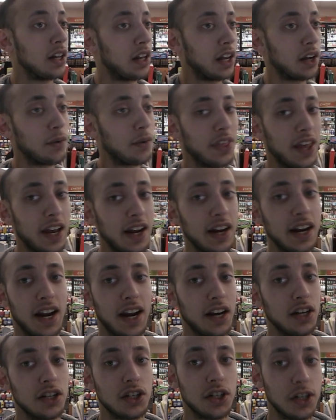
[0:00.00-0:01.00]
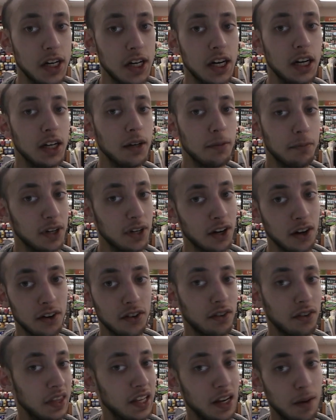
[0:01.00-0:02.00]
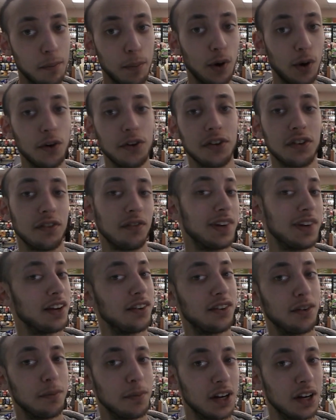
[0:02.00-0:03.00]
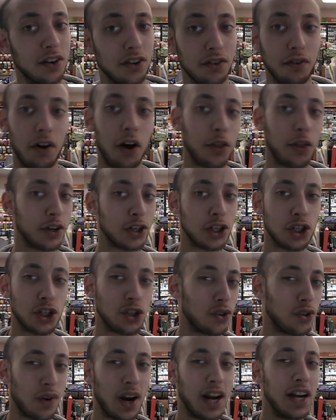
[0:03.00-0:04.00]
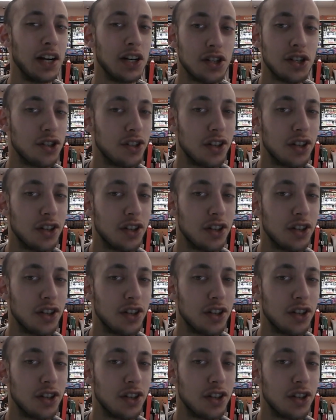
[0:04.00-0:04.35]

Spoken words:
Like with ADHD, because of the impulsiveness and because of all the strange